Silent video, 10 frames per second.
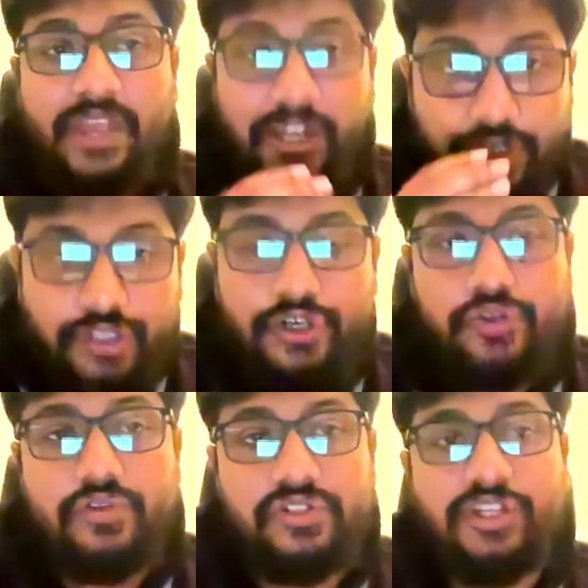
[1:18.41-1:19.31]

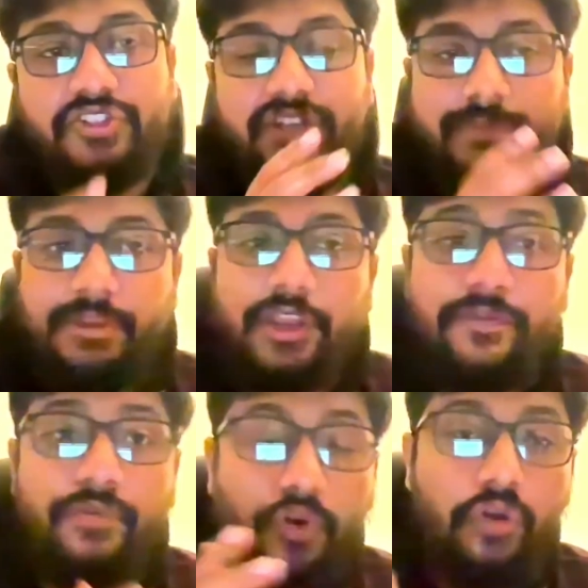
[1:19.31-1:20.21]
introduced
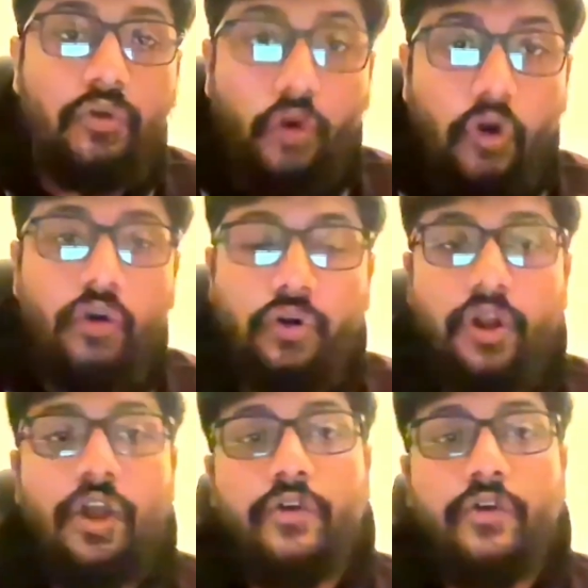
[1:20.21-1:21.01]
GPT-4o